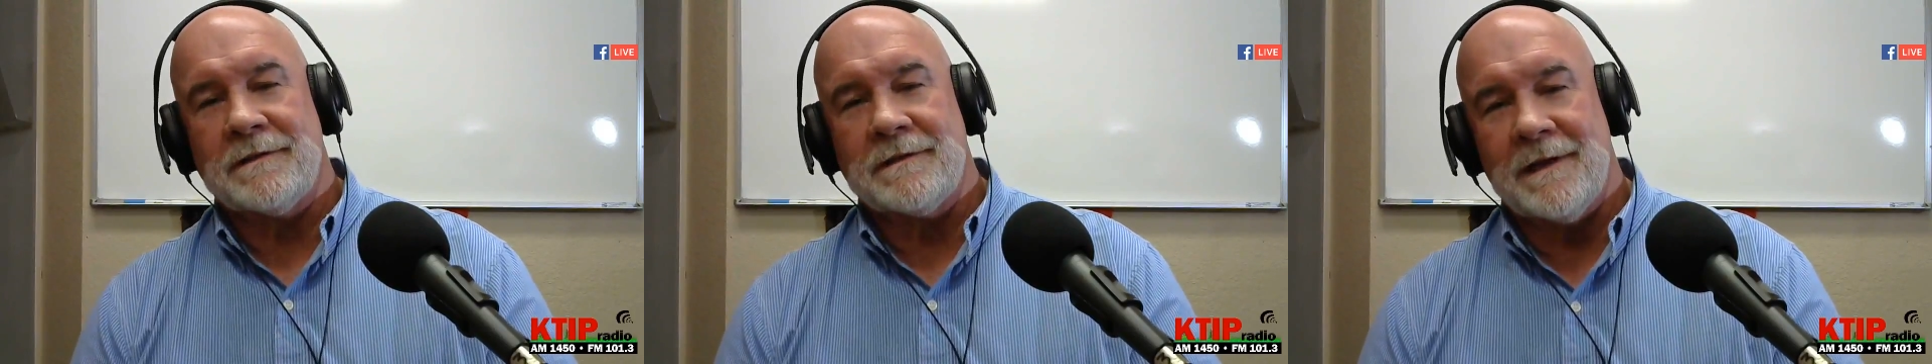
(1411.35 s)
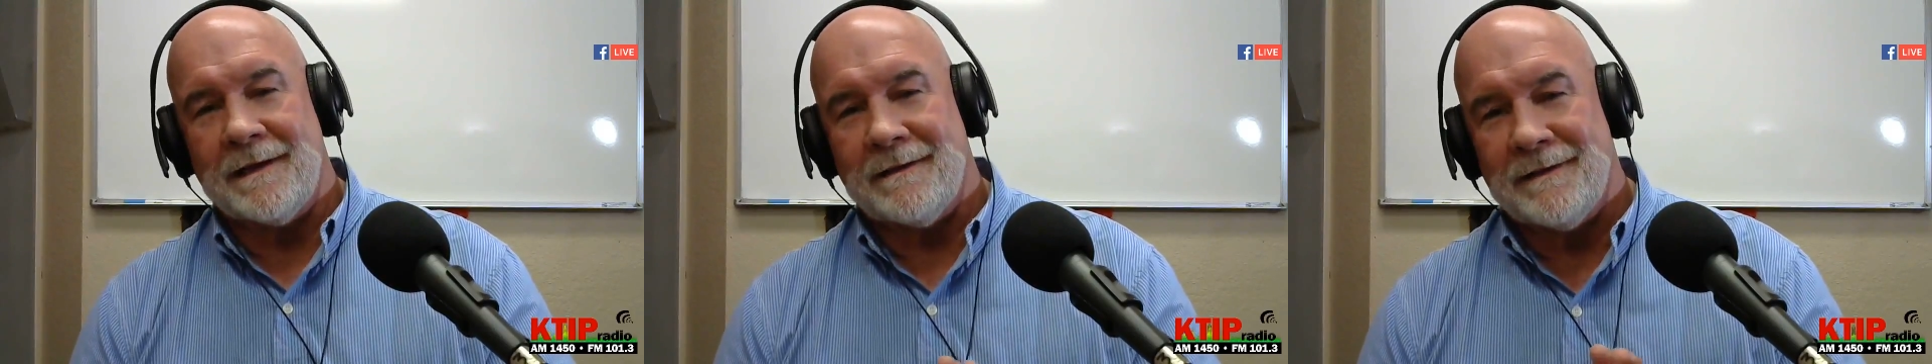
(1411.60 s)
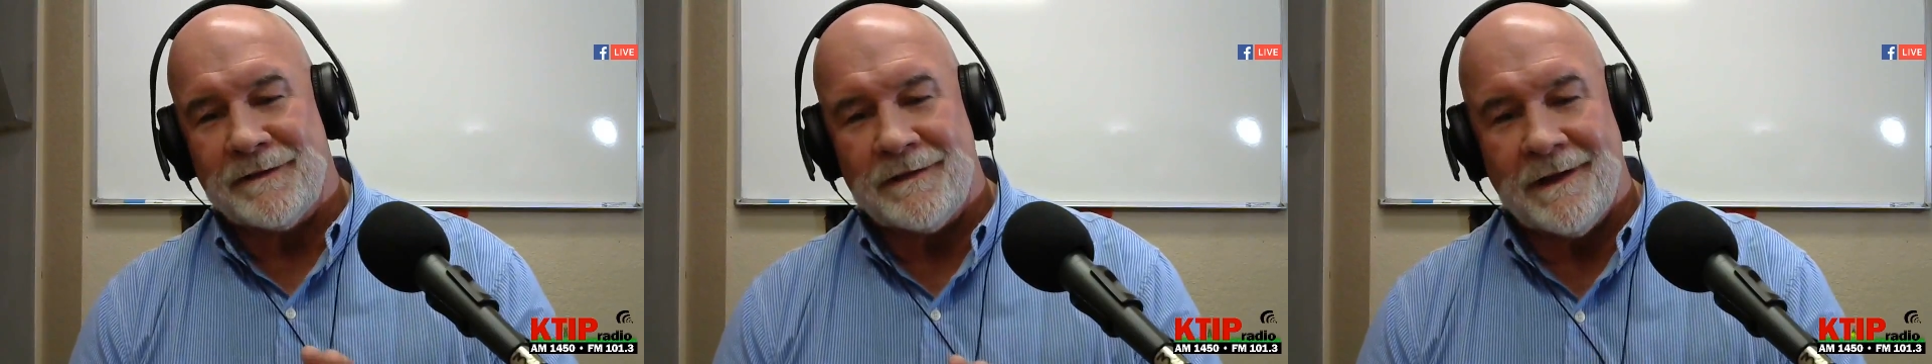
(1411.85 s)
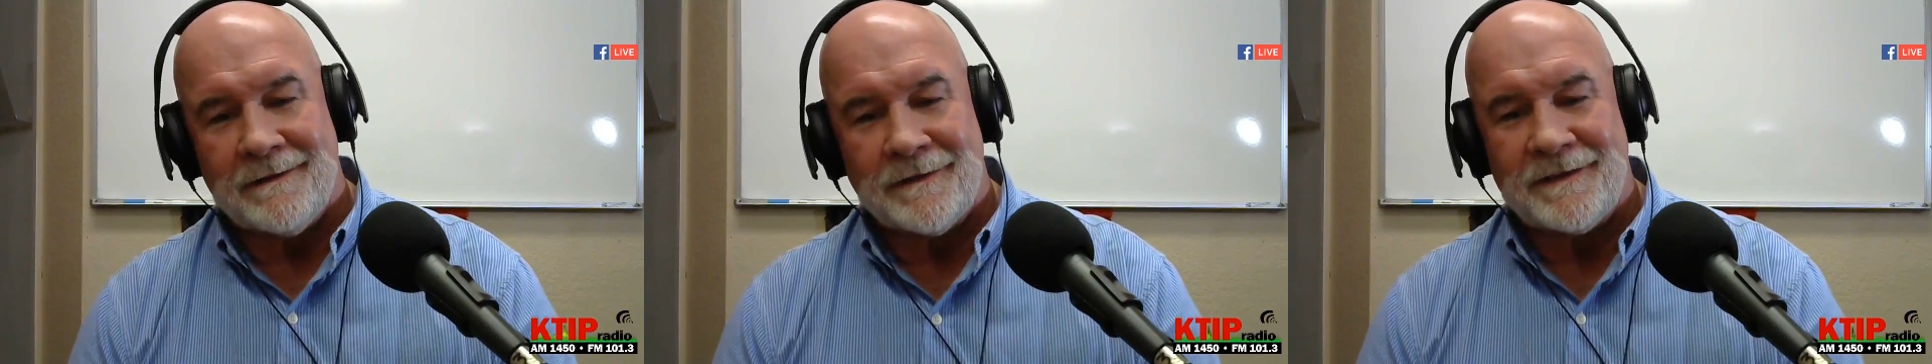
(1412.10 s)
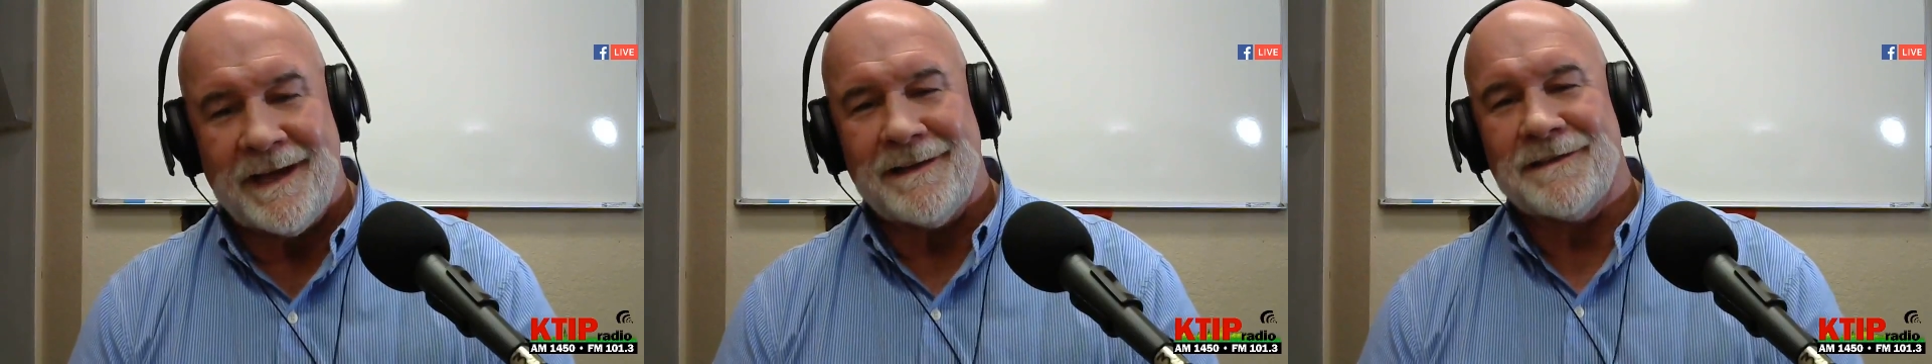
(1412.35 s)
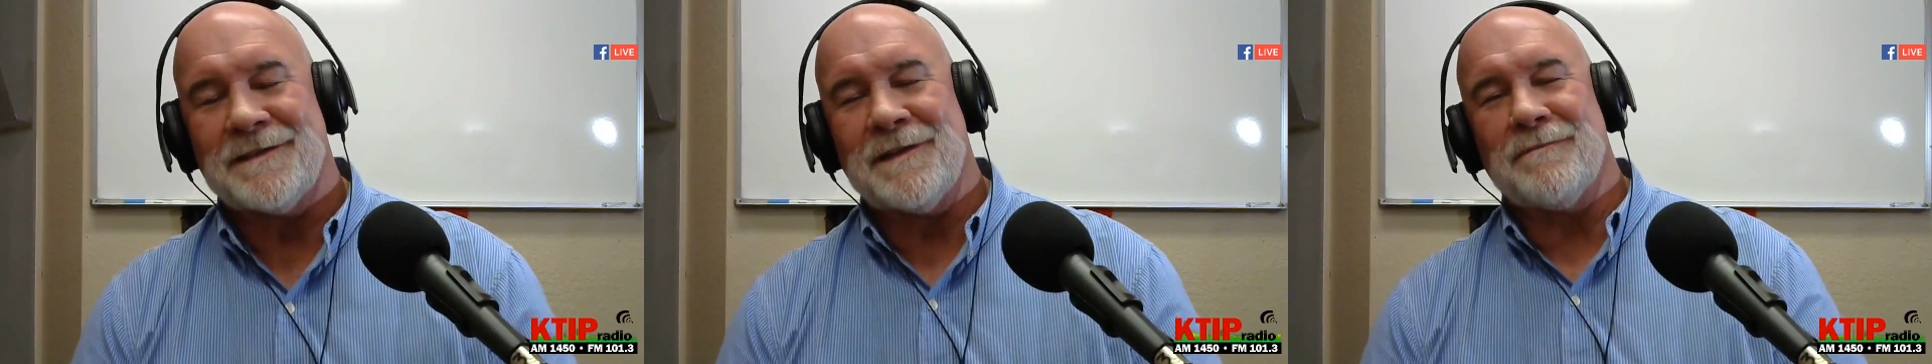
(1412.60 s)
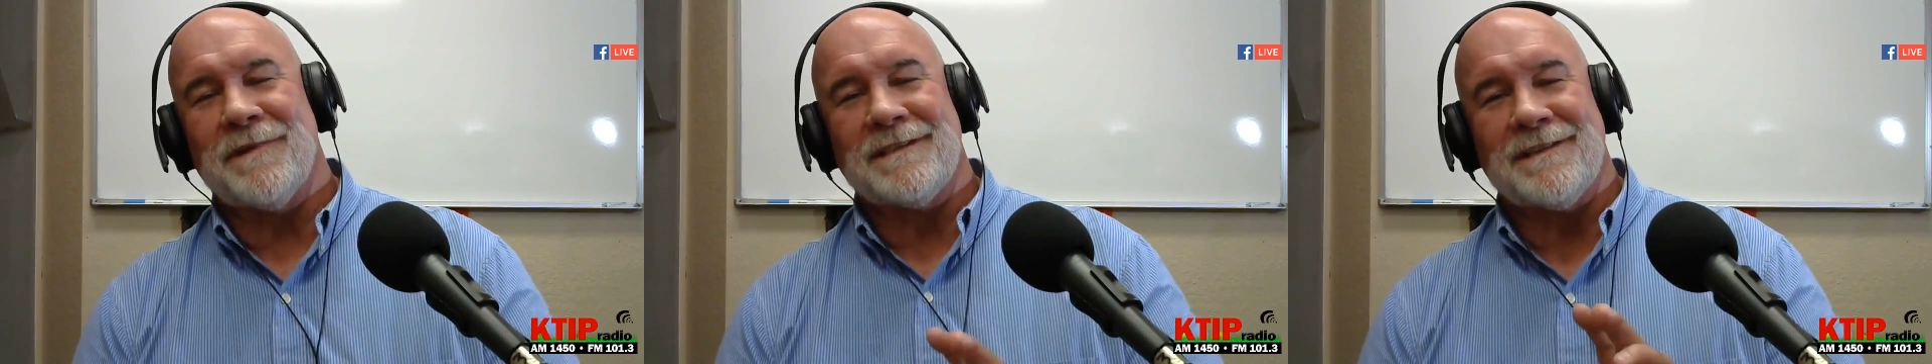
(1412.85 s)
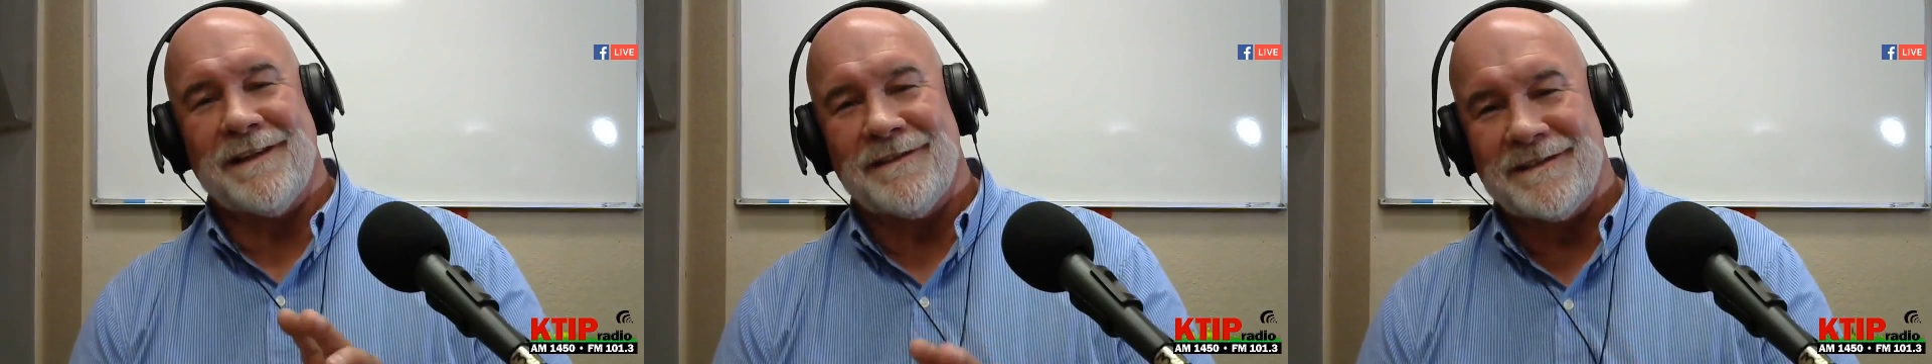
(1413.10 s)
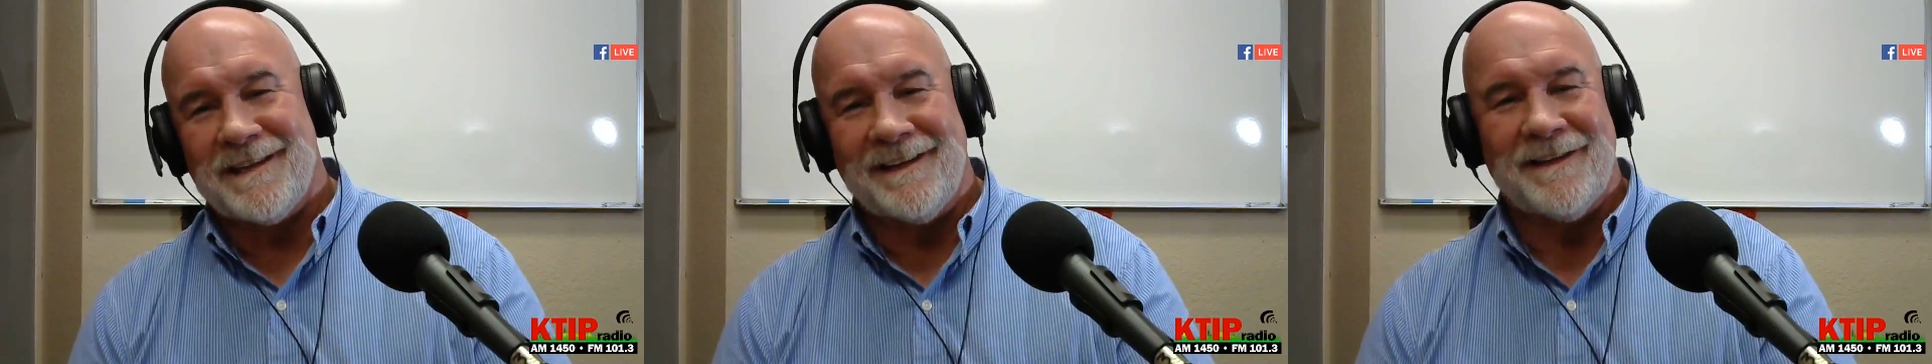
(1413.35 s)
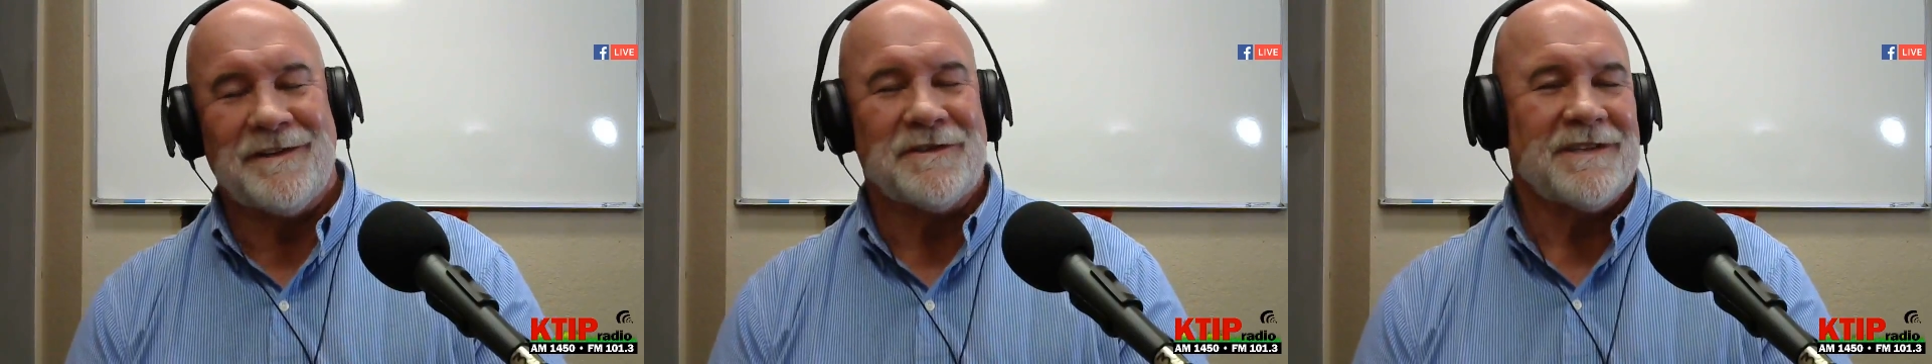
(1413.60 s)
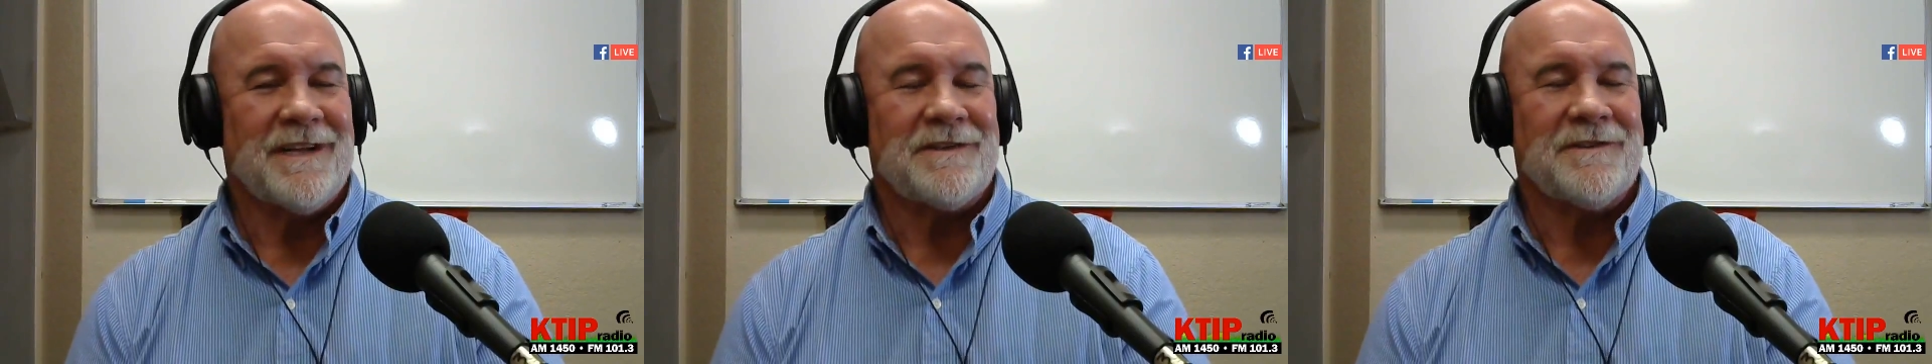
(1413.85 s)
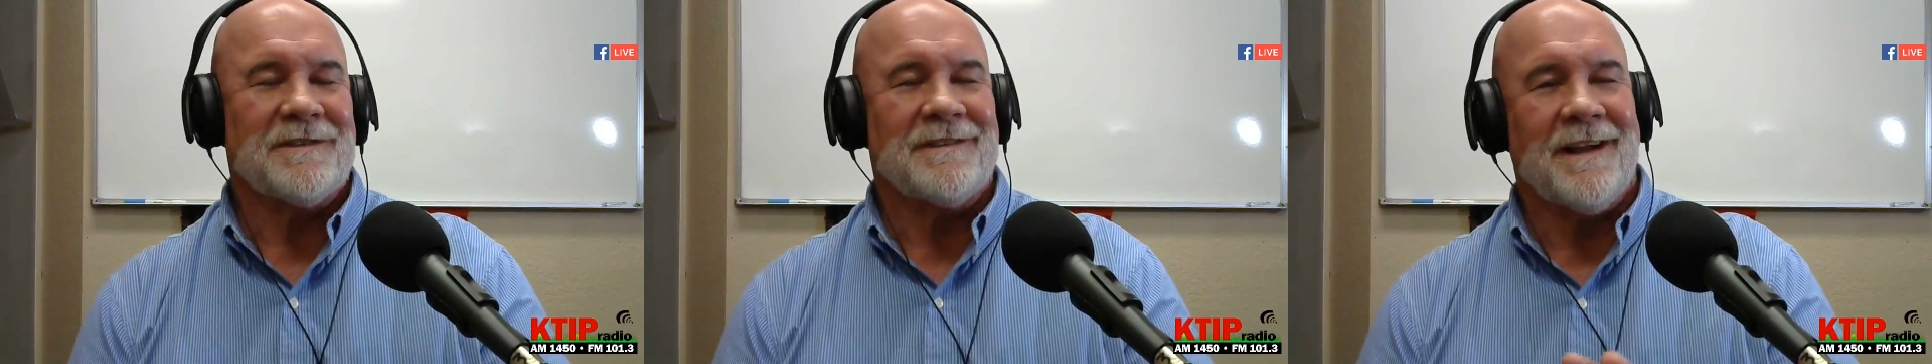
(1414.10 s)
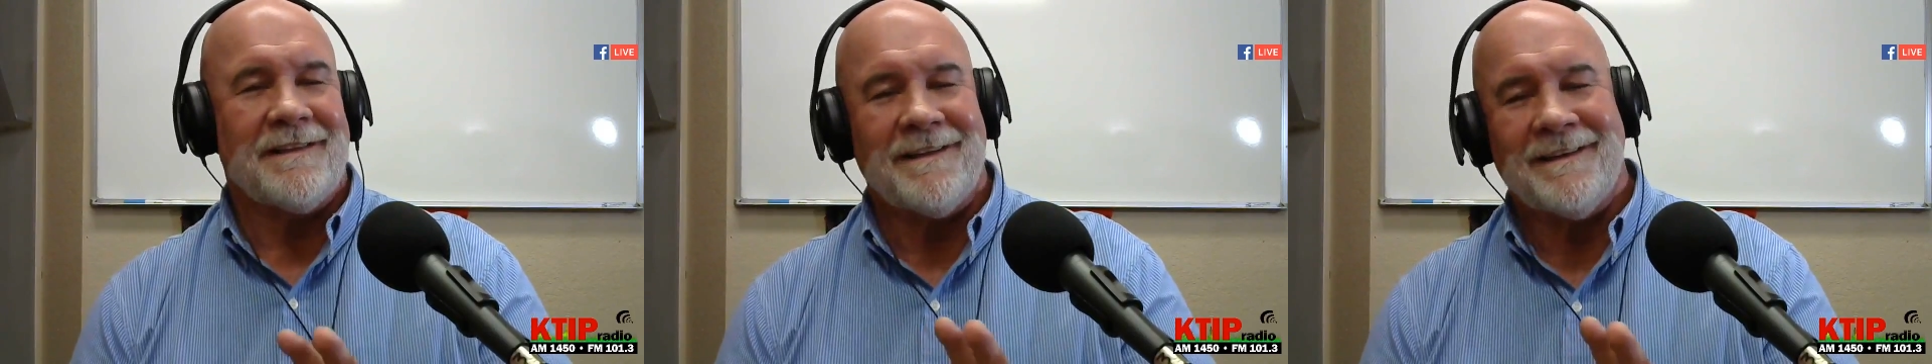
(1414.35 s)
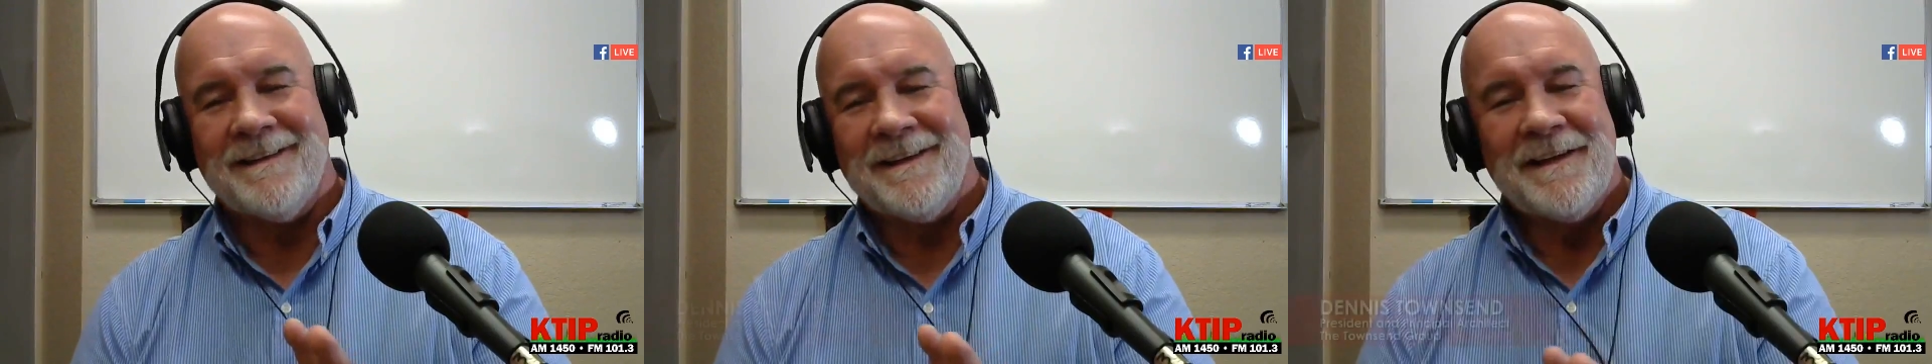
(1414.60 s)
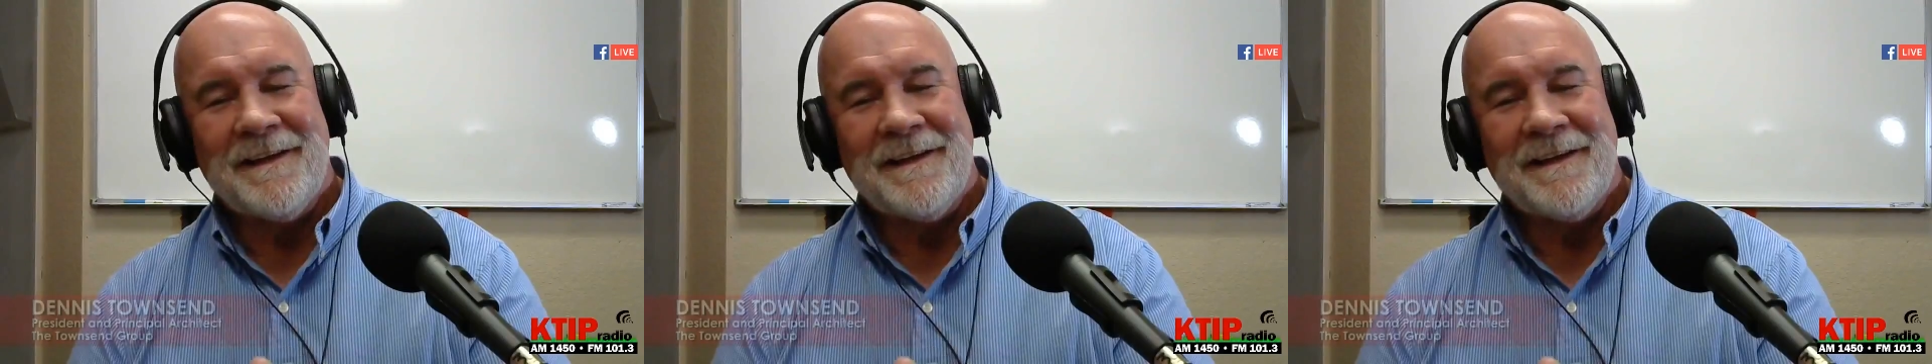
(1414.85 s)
it's not it's not the state assembly, it's not the state legislature, it's not the